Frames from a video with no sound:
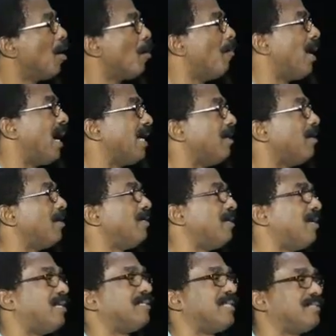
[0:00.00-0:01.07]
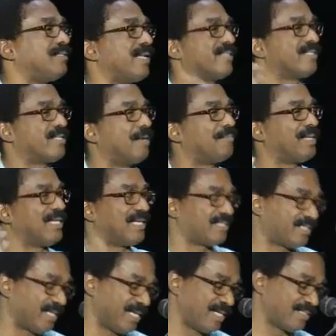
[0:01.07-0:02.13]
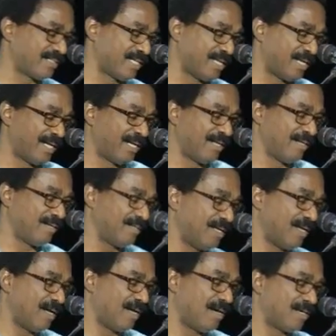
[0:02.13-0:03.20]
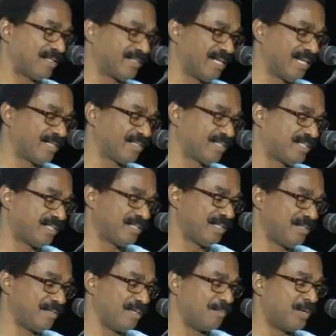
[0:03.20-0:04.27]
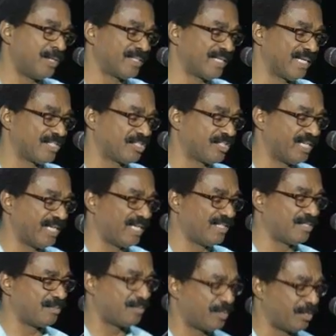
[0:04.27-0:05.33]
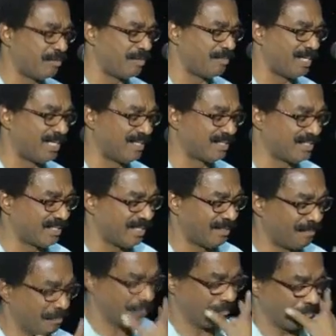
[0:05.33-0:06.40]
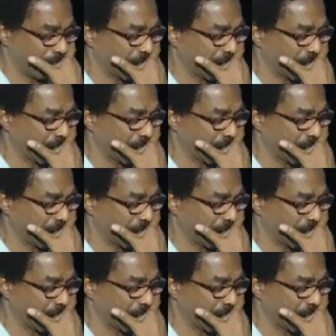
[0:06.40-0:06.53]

But I don't know, there's something that says the longer things, the more things change, the more they remain the same.